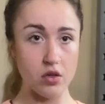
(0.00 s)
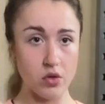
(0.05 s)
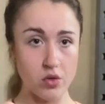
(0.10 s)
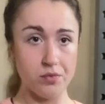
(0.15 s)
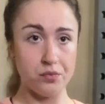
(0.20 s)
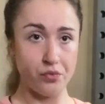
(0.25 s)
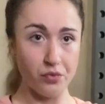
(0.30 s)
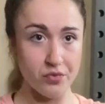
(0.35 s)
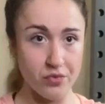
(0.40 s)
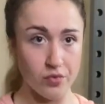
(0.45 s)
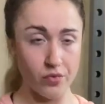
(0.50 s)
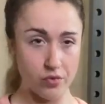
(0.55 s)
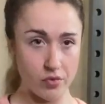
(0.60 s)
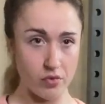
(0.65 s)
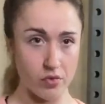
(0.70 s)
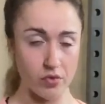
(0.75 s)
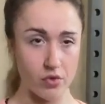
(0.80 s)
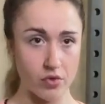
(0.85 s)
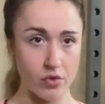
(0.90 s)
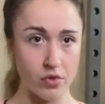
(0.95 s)
if you don't
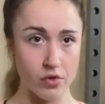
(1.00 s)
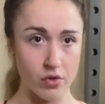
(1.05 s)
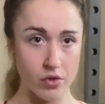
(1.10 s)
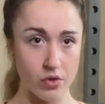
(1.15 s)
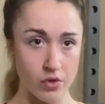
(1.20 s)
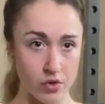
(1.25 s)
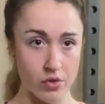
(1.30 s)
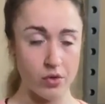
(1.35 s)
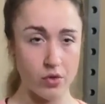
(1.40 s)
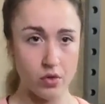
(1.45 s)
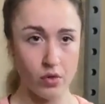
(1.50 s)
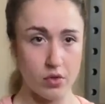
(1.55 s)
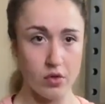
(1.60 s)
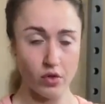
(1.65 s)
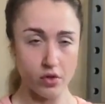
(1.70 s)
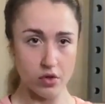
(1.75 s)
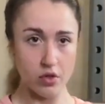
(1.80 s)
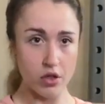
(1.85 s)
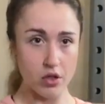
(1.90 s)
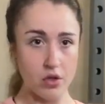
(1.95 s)
have a gym, no
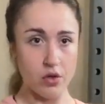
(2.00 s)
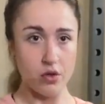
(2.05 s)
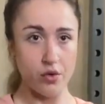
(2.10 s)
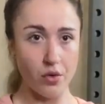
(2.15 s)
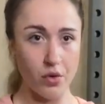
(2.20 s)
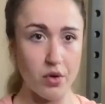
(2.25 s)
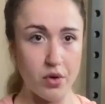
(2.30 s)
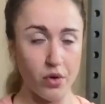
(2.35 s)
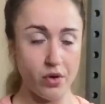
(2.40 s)
worries. This is